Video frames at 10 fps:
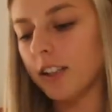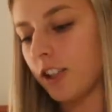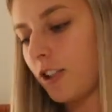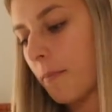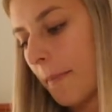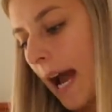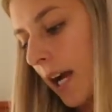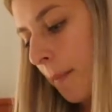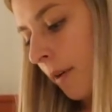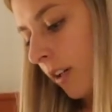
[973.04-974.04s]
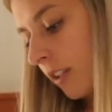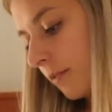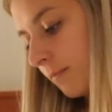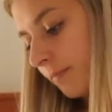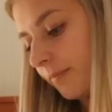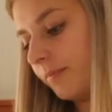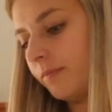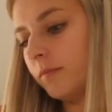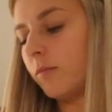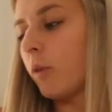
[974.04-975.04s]
the new MacBook,
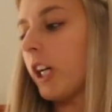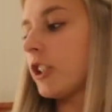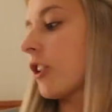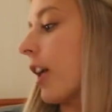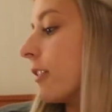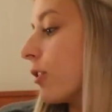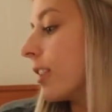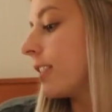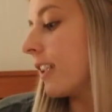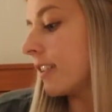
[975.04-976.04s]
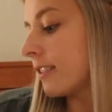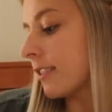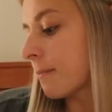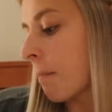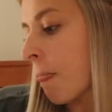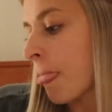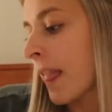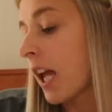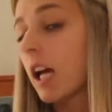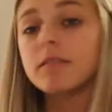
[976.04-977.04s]
which, okay, so this is,
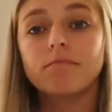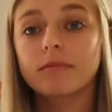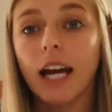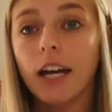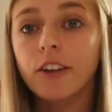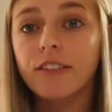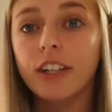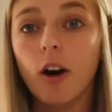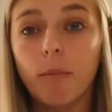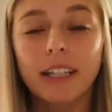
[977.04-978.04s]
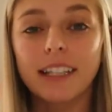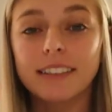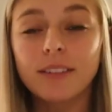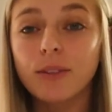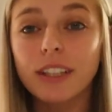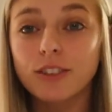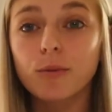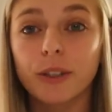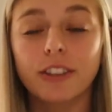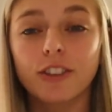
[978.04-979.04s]
I don't even know, because I didn't really
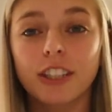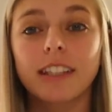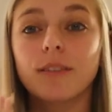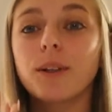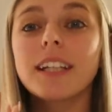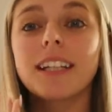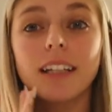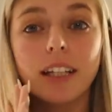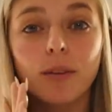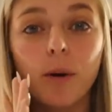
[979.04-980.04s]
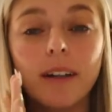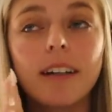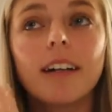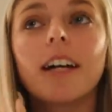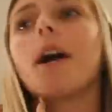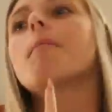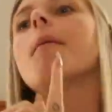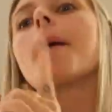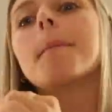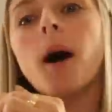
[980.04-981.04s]
do research, because I really didn't need one, but
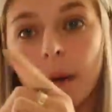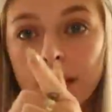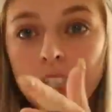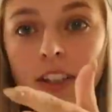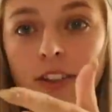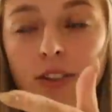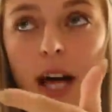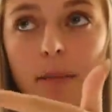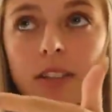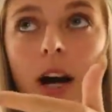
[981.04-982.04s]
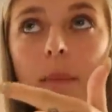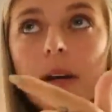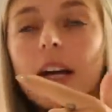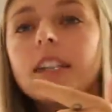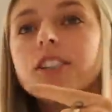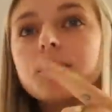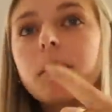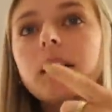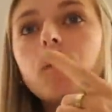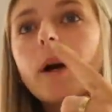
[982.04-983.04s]
my mom needed a new laptop, and it just
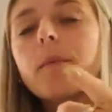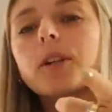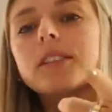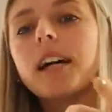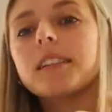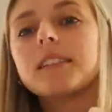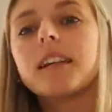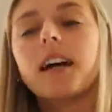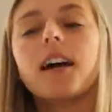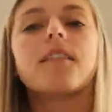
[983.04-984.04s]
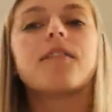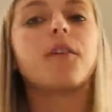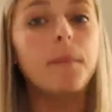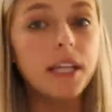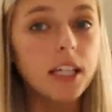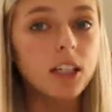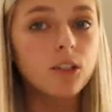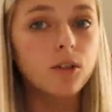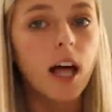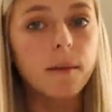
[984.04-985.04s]
made way more sense for me to get a
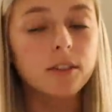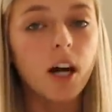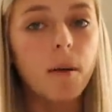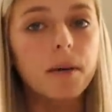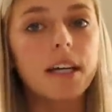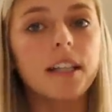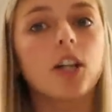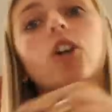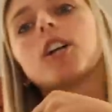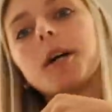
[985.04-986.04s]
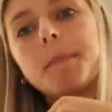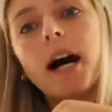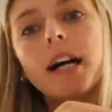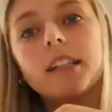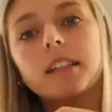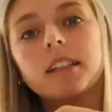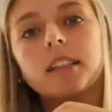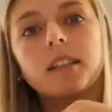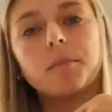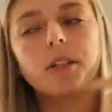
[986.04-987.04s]
new laptop and then her get mine,
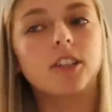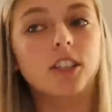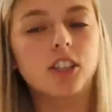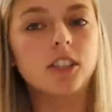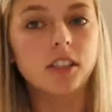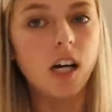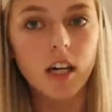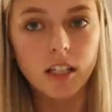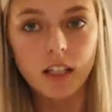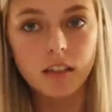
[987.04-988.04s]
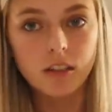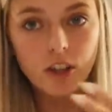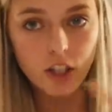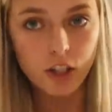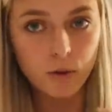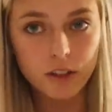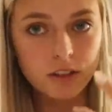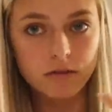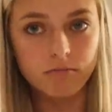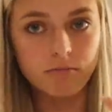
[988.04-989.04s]
because, like, she does not need the
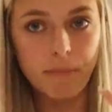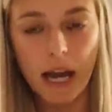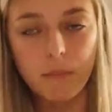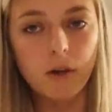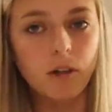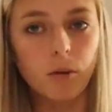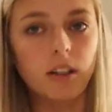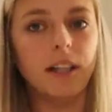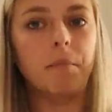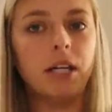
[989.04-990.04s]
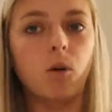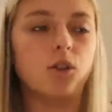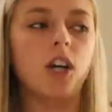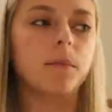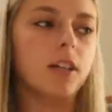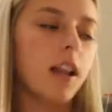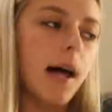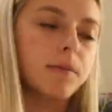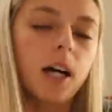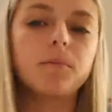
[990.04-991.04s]
newest MacBook where, like, my whole job's on a
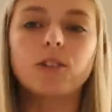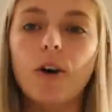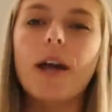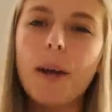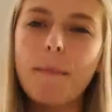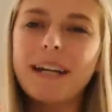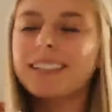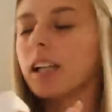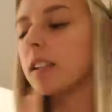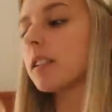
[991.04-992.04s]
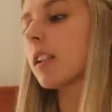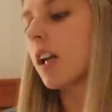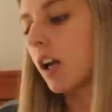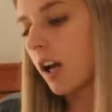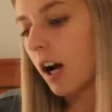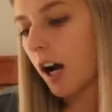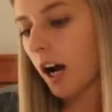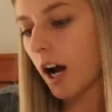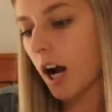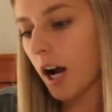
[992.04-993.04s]
laptop, so it made sense.
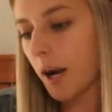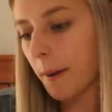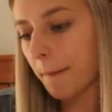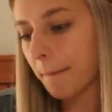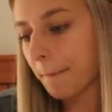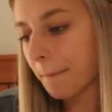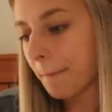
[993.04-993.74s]
13-inch